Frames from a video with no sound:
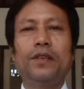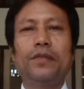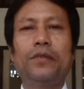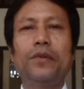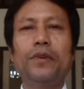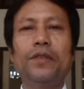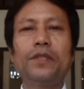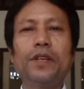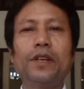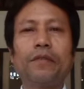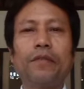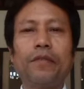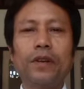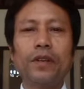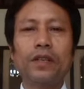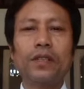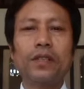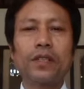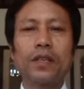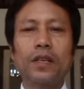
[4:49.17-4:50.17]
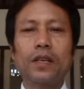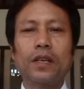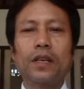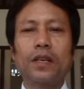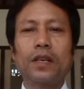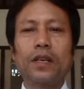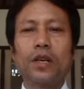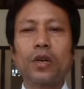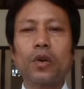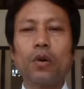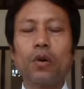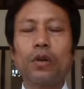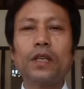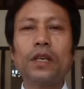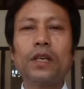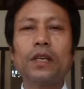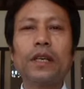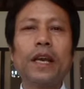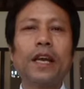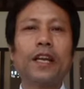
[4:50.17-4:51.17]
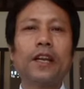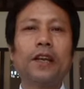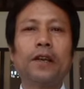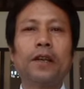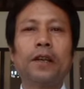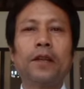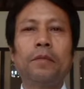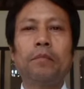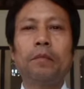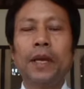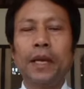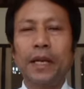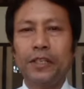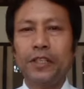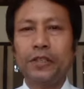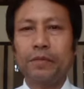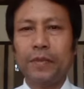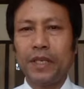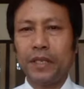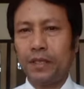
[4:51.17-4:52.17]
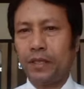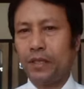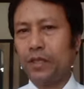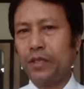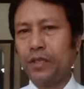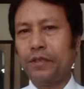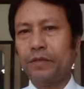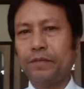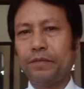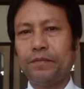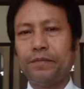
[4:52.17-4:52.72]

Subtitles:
which refers conduct and management.